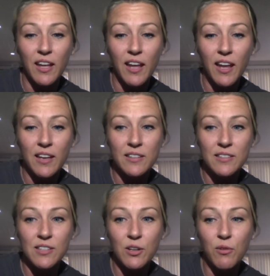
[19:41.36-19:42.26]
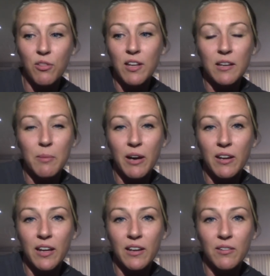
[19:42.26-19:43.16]
And you don't think about
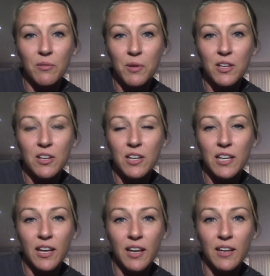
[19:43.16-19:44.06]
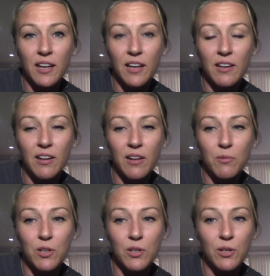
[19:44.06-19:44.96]
it when you're a kid, and
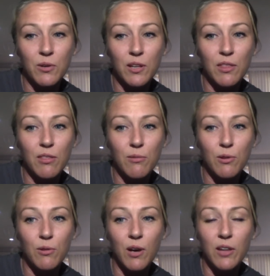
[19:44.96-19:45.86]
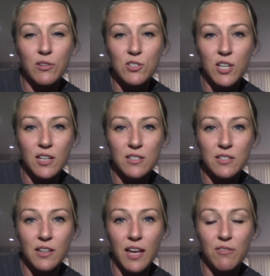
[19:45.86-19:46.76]
when you're going through all those changes
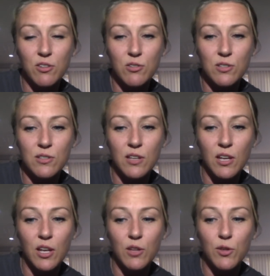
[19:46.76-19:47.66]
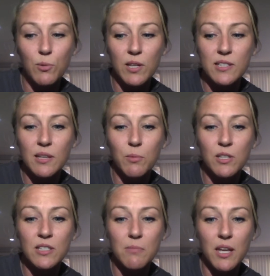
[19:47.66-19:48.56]
in life. You want someone
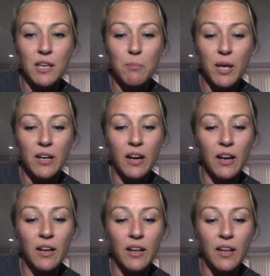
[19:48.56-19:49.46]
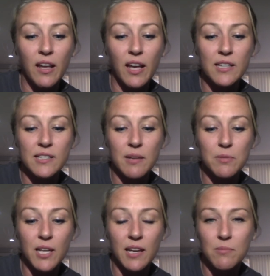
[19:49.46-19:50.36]
to make it better, and
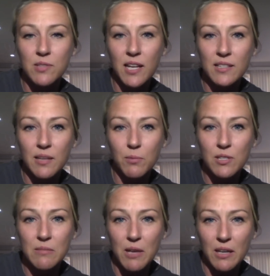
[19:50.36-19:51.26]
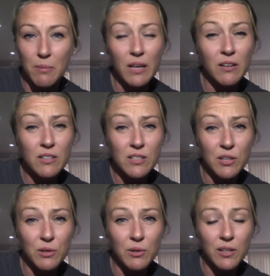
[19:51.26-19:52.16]
sometimes that someone to make it better is
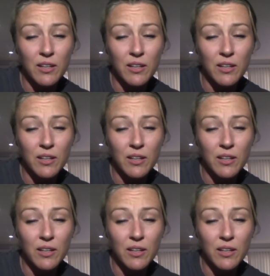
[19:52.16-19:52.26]
you.